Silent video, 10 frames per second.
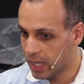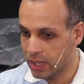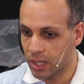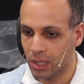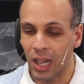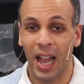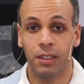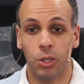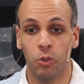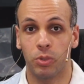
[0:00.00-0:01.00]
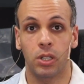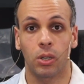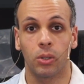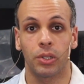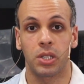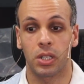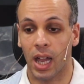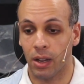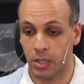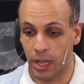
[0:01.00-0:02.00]
And the lie that you've been told this
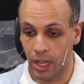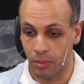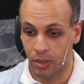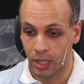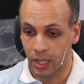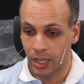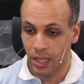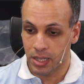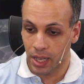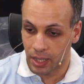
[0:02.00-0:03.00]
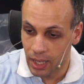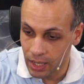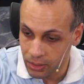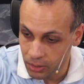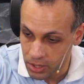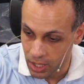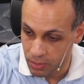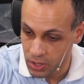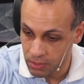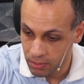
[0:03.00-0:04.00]
entire time is that conical
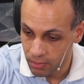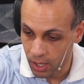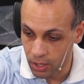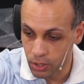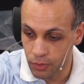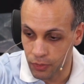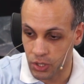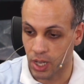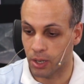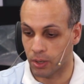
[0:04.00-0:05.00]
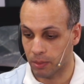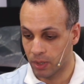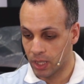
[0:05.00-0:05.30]
tips are good for soldering.